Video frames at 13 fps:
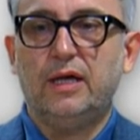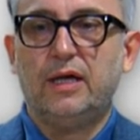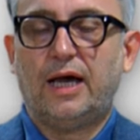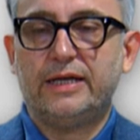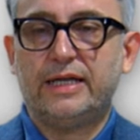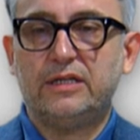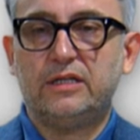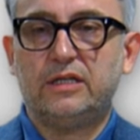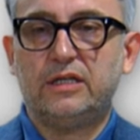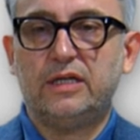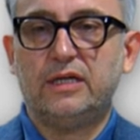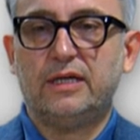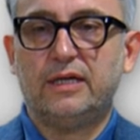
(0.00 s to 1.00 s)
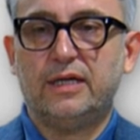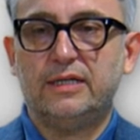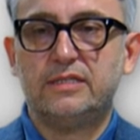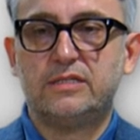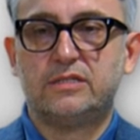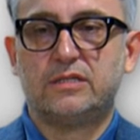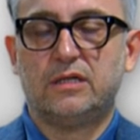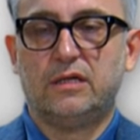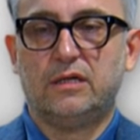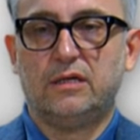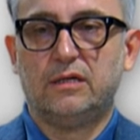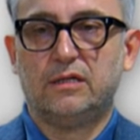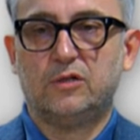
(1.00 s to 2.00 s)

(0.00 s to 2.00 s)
identity is uh,